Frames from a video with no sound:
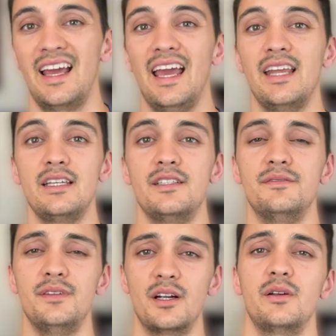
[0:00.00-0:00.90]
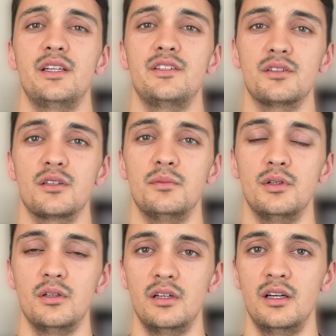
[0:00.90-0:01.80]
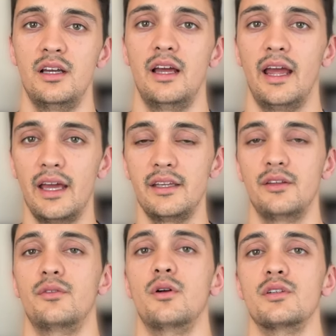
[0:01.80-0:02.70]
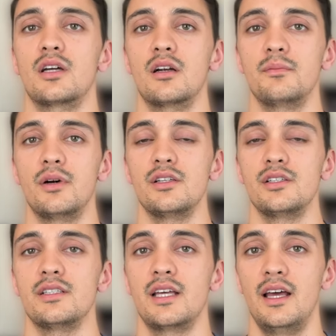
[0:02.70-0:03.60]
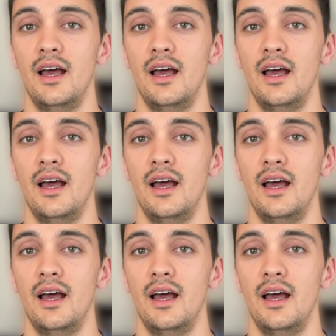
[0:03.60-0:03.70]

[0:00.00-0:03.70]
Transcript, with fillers: and he's very durable and he throws hard punches.